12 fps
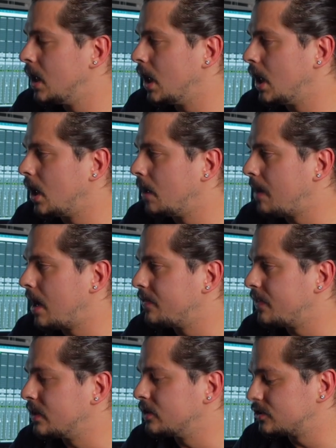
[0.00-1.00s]
I
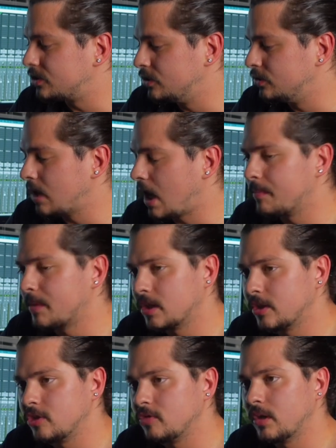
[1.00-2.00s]
think soon I'm going
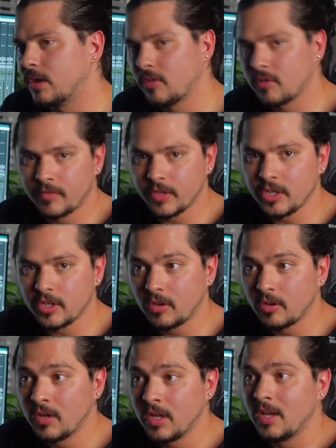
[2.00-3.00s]
to do another
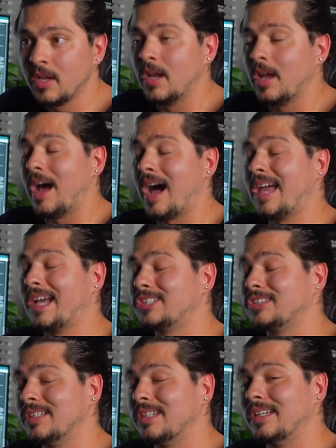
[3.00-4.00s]
video. I
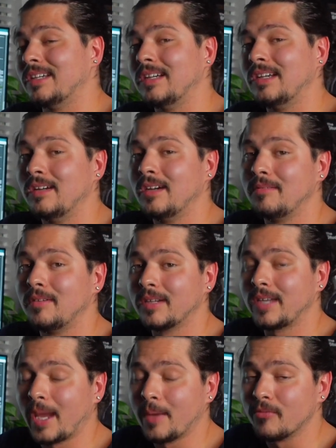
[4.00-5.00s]
actually
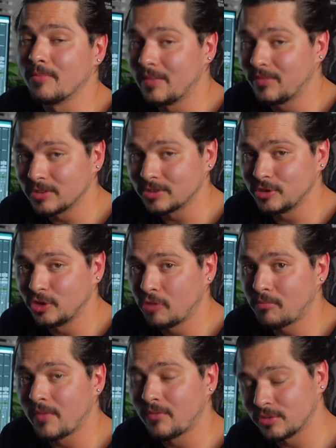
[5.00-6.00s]
came from FL Studio,
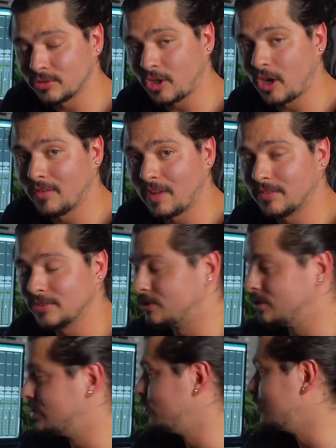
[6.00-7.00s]
my first doll of FL
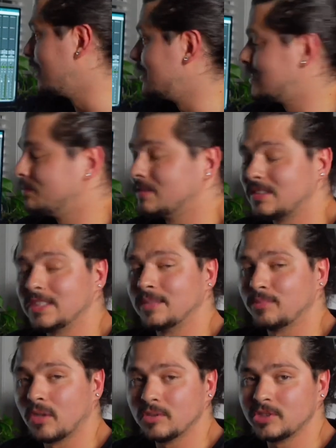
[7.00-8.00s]
Studio. You guys have been seeing
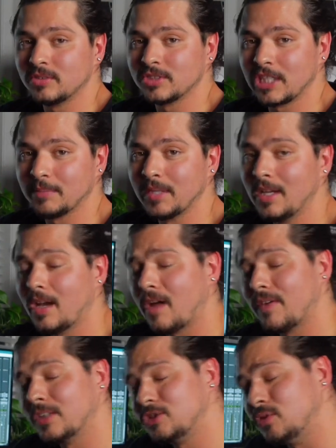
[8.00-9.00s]
Pro Tools up. I've
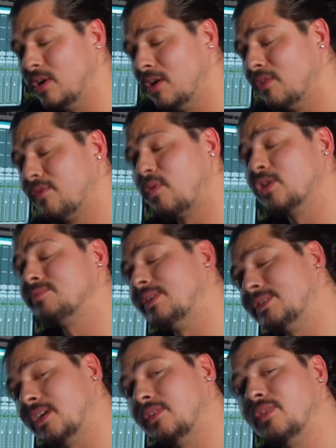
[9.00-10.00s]
had to force
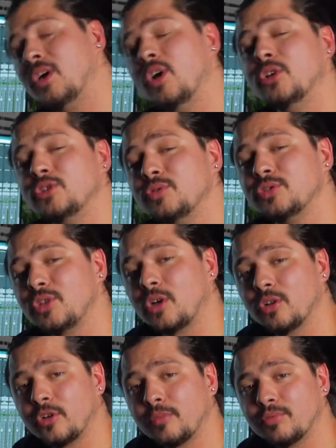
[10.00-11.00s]
myself to start
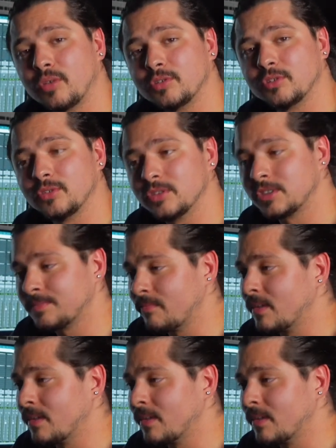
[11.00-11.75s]
learning Pro Tools.